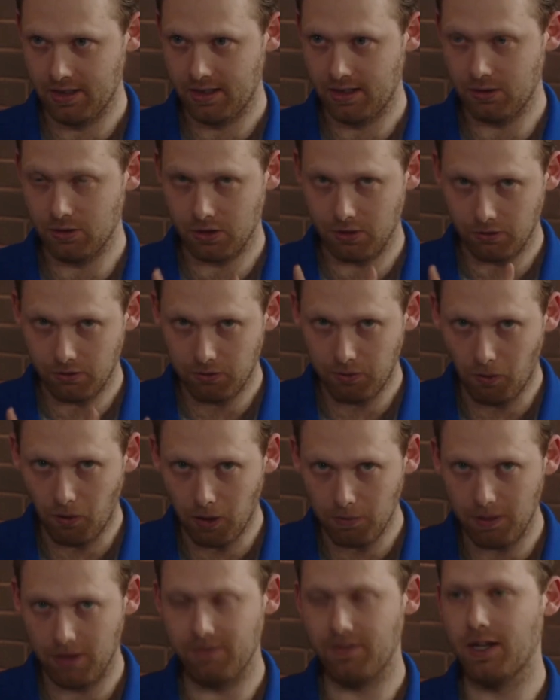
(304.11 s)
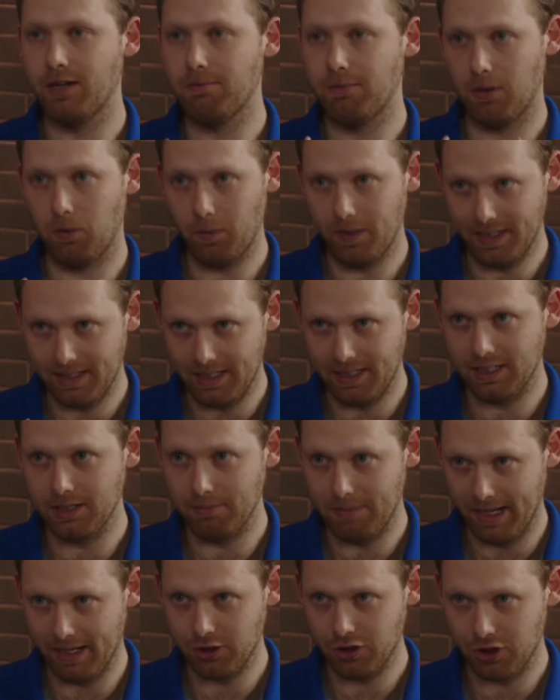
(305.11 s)
It was a form of it, but we need to
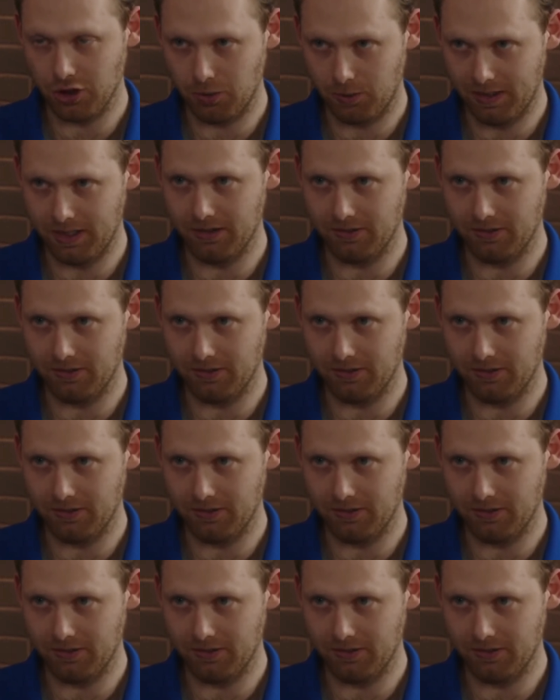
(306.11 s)
make sure we